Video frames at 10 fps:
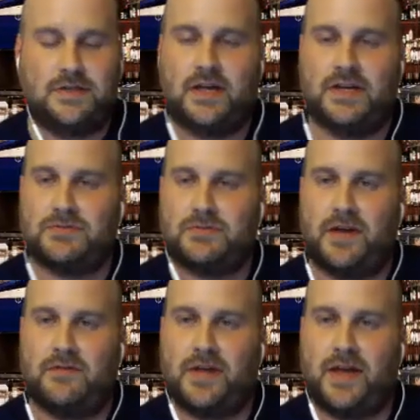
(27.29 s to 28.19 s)
Yes, we
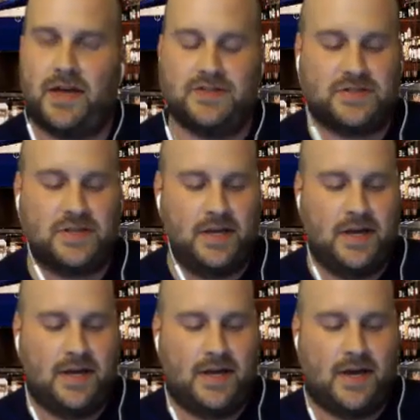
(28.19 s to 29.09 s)
have a guest.
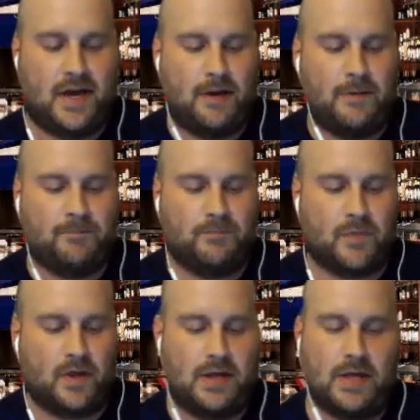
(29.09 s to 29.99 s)

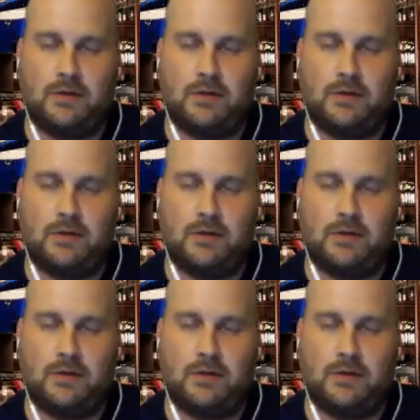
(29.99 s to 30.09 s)
He